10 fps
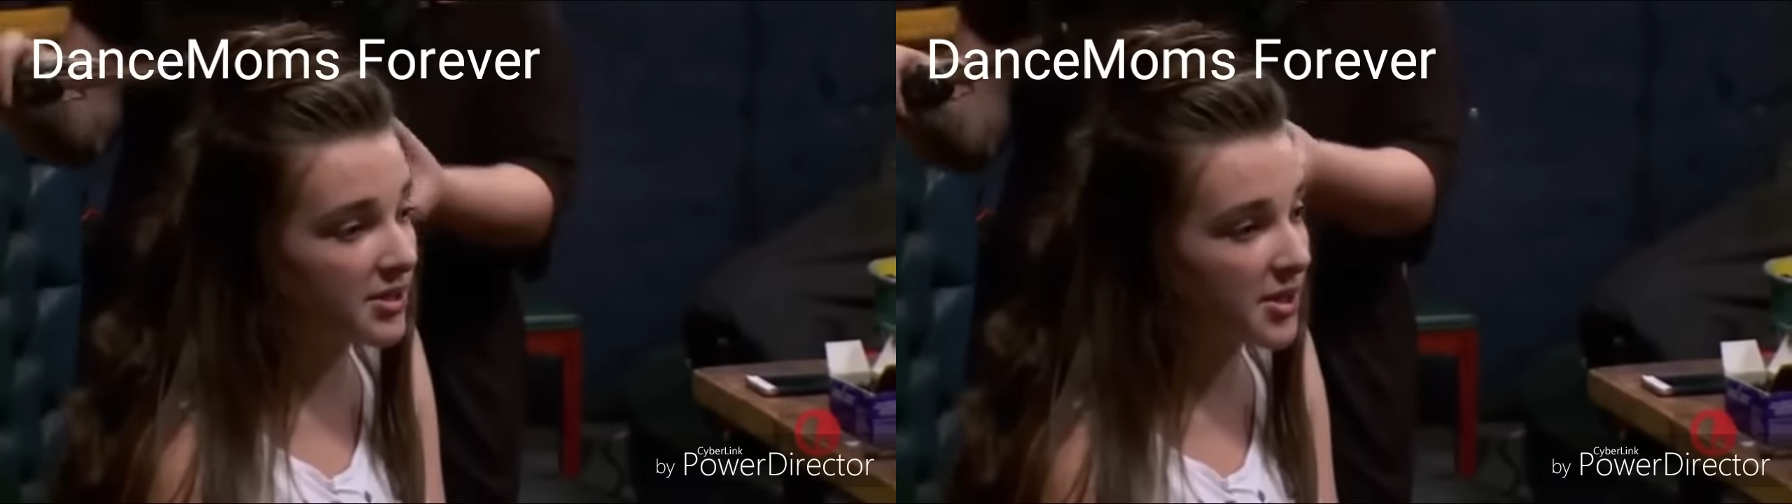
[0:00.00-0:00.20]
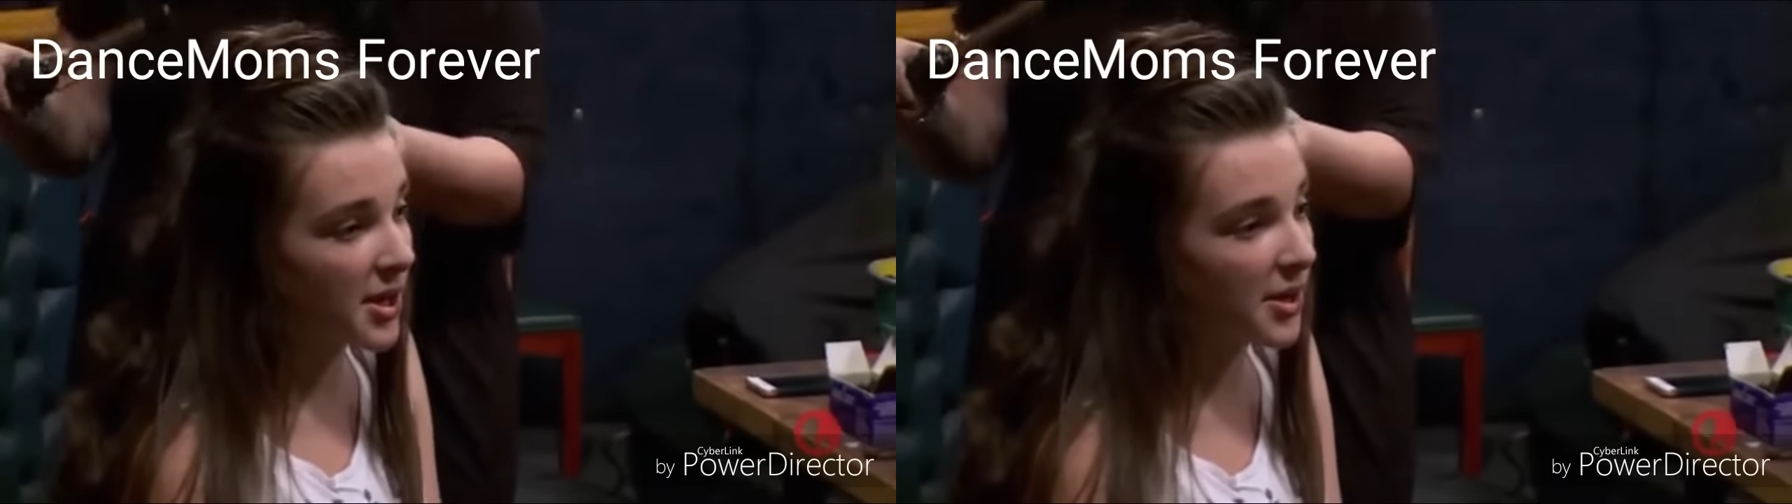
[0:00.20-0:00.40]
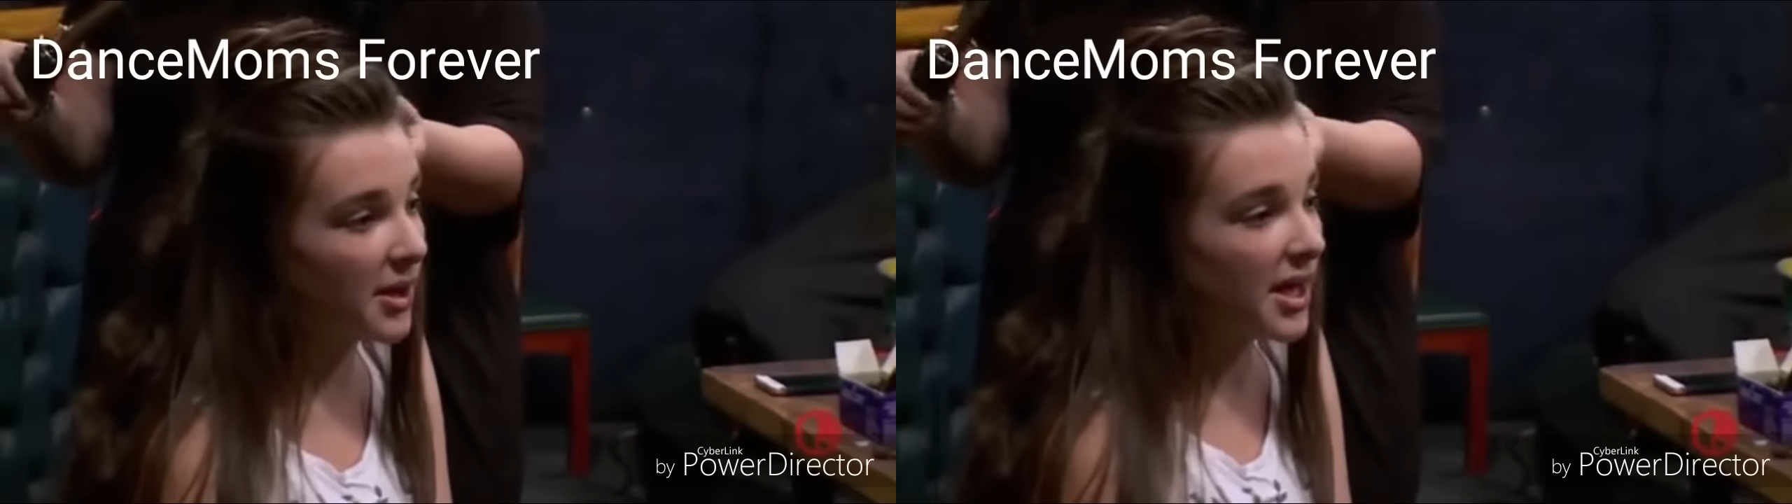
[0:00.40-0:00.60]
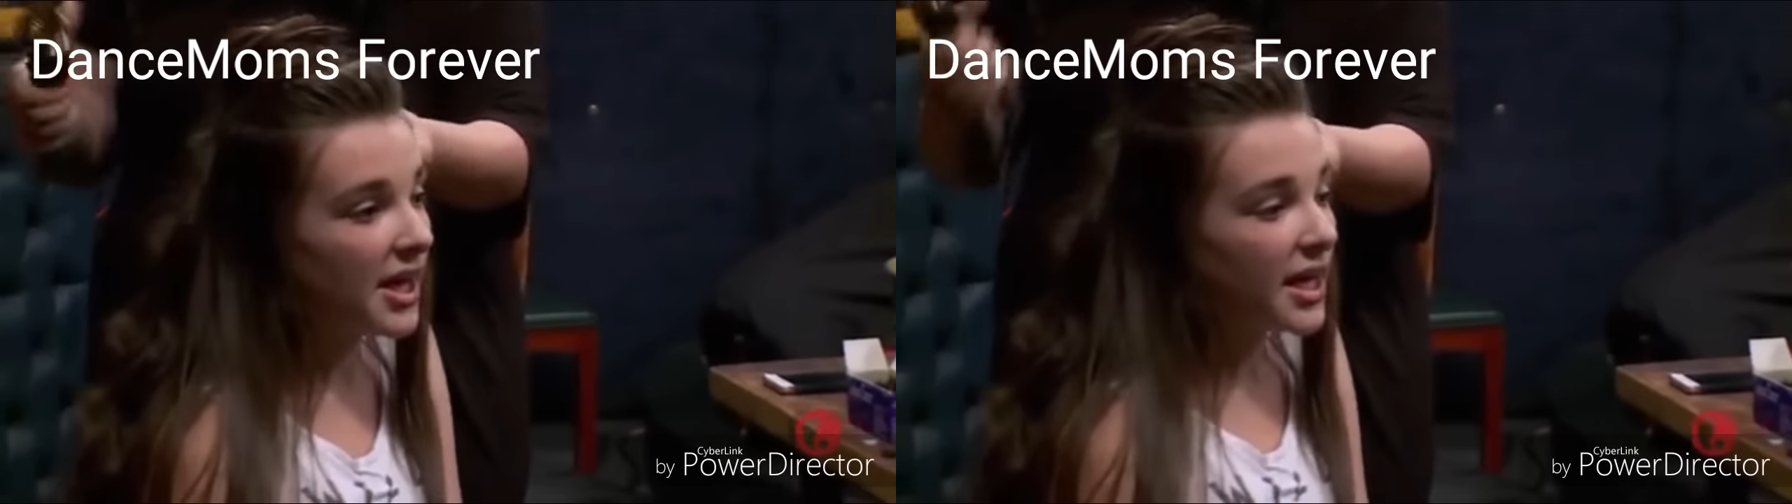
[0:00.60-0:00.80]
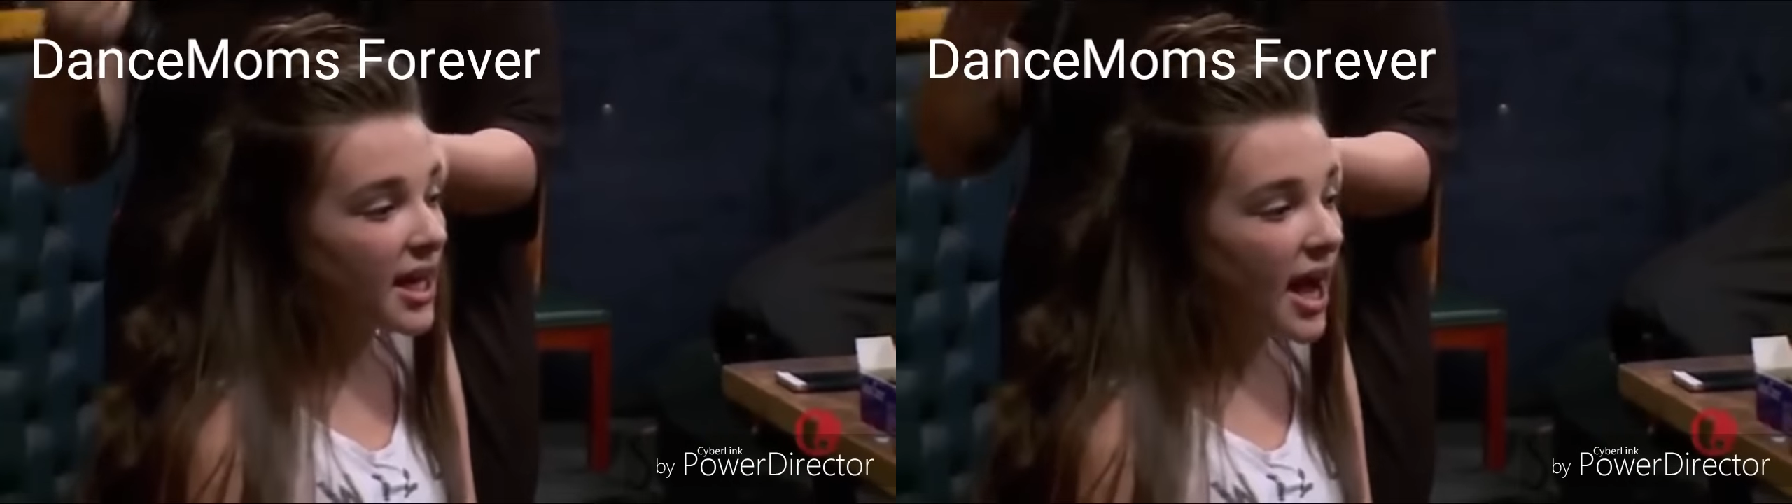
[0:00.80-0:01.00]
so
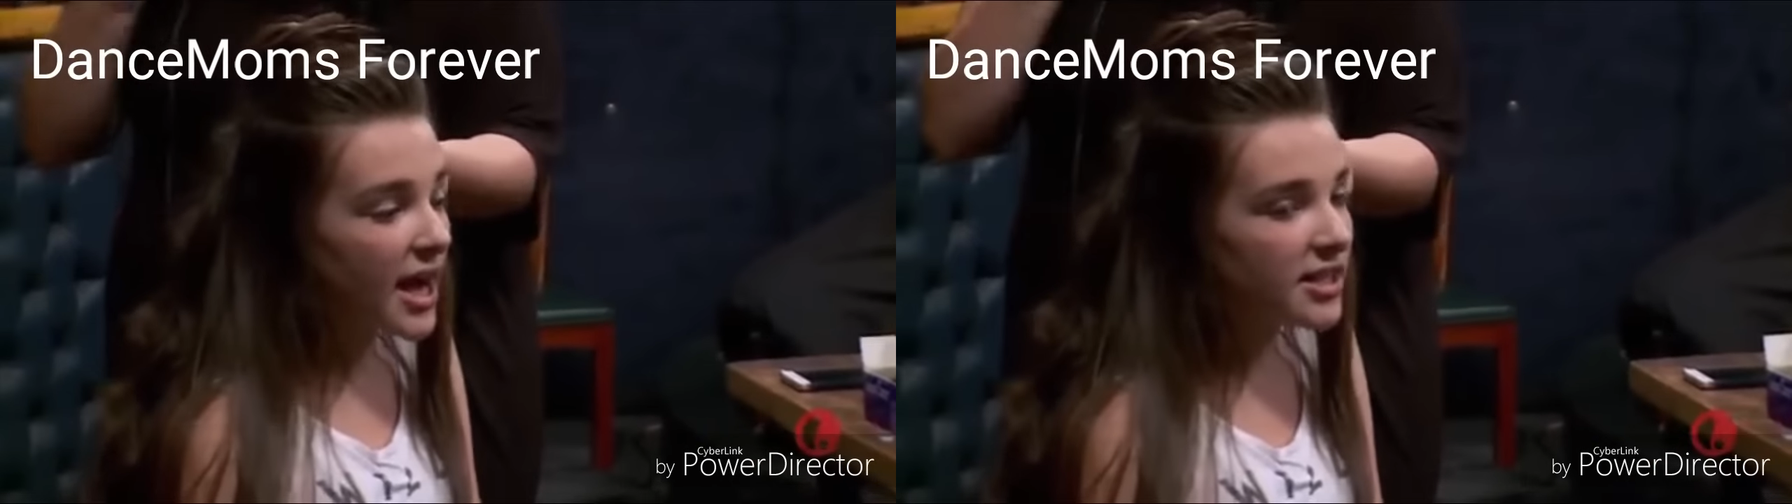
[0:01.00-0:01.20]
kind